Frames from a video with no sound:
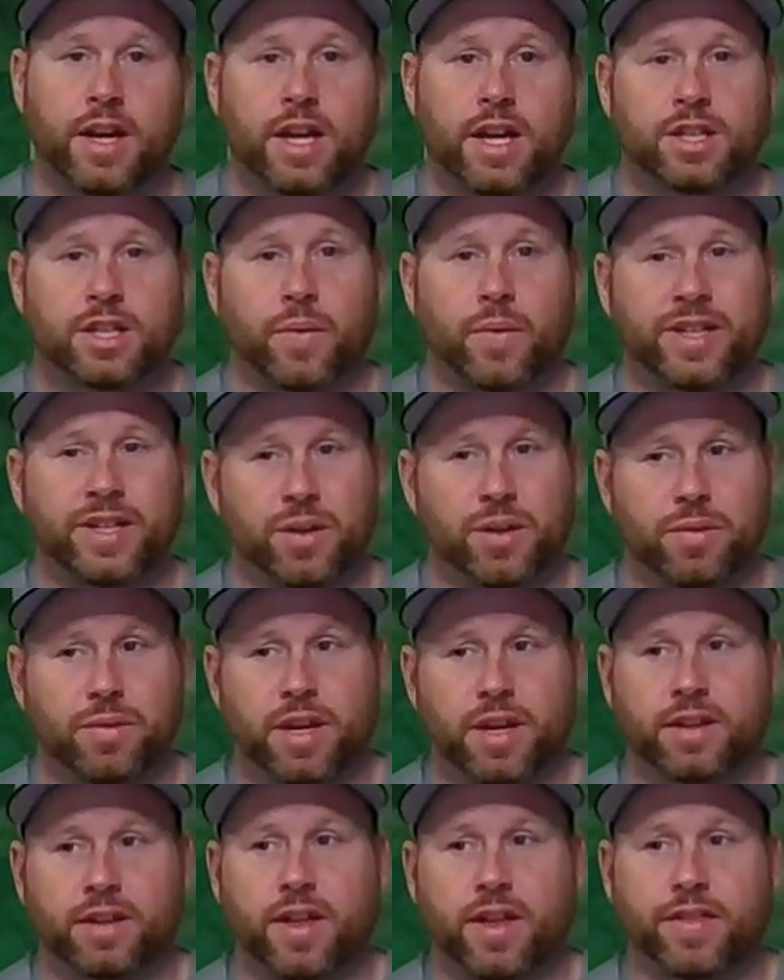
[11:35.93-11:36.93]
So I do
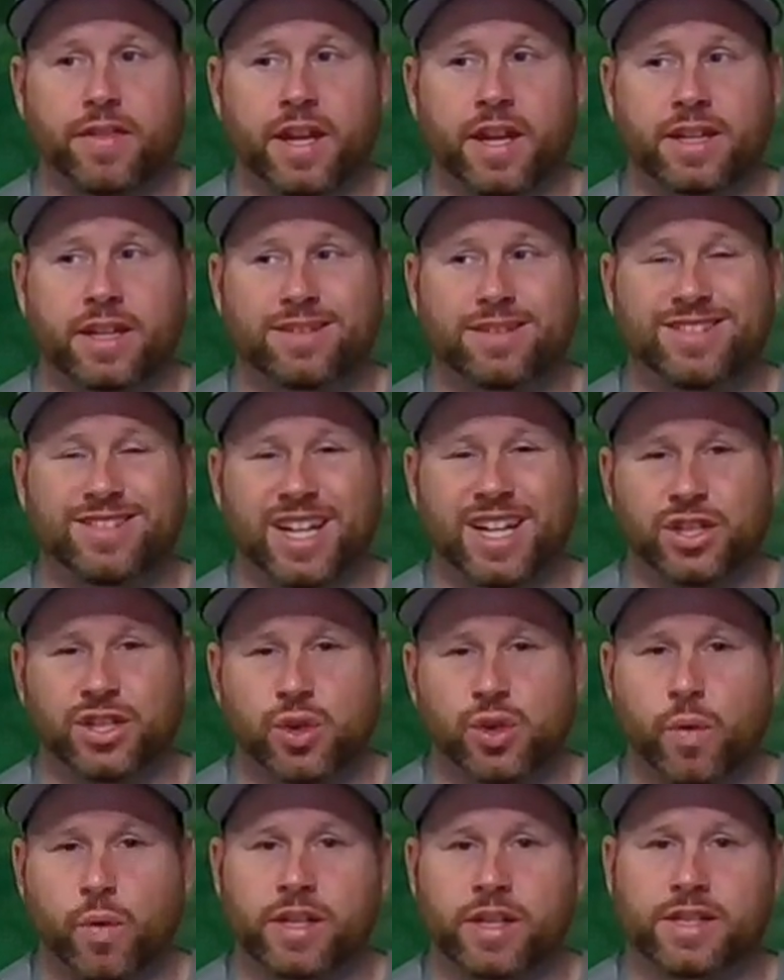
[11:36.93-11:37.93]
think that it
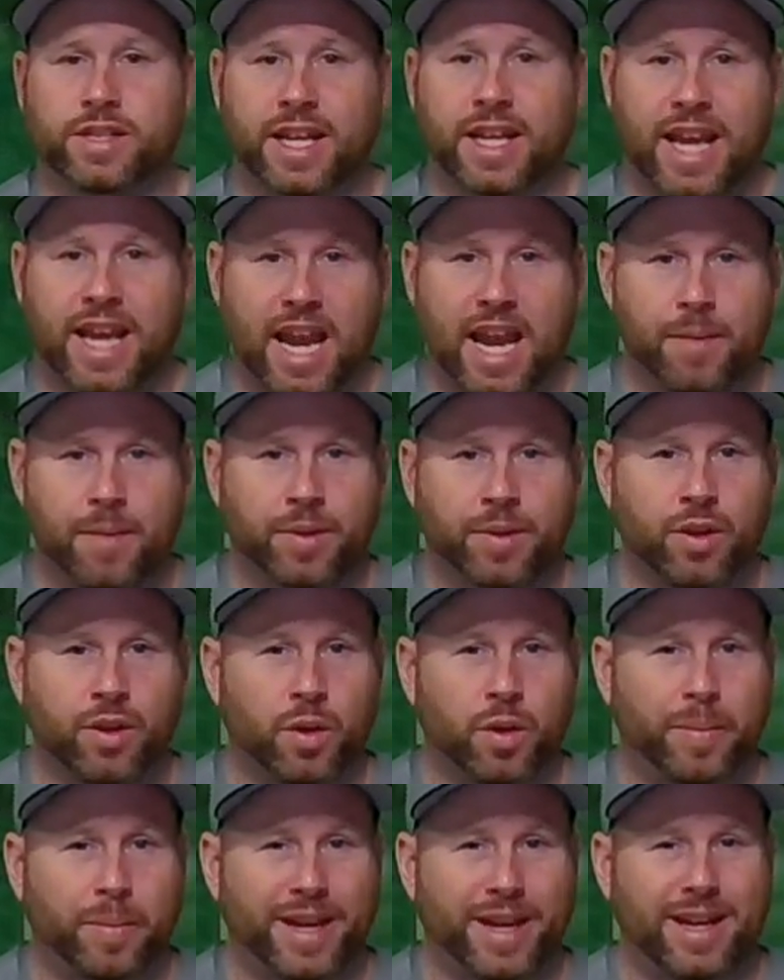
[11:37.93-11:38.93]
shortens the game a
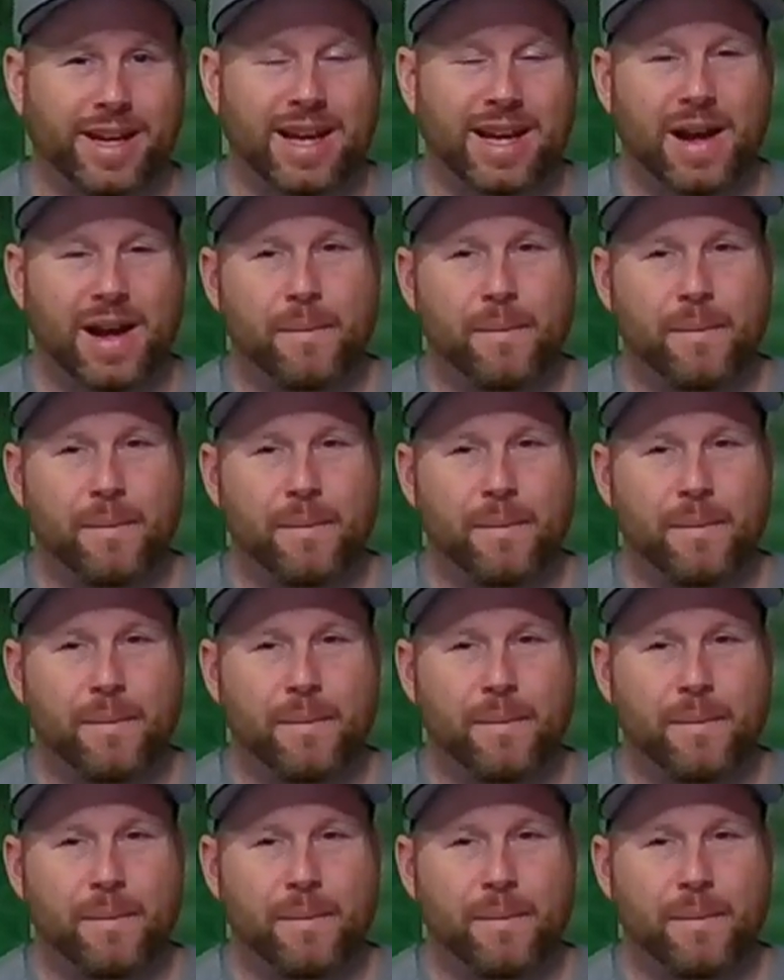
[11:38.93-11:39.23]
little bit.